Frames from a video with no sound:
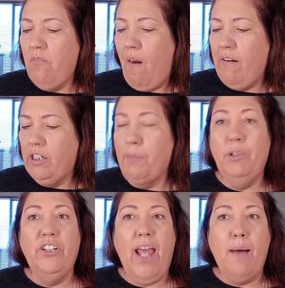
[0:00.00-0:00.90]
A
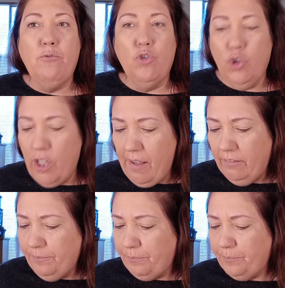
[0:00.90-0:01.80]
couple of dabs will do ya.
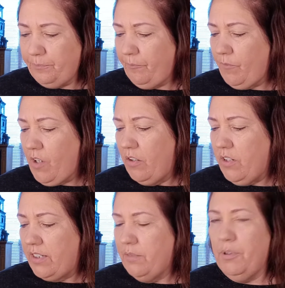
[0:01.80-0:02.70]

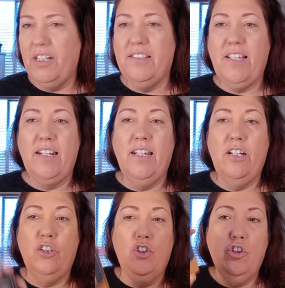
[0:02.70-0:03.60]
Next, I'm going to set in
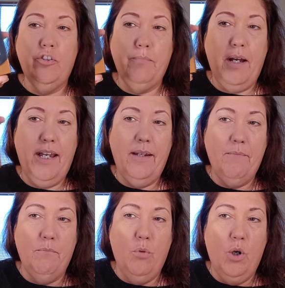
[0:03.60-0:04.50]
and use my
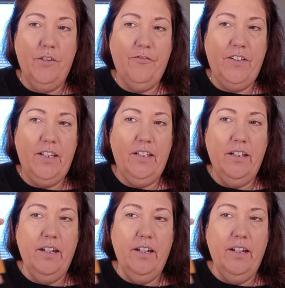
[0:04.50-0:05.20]
Morphe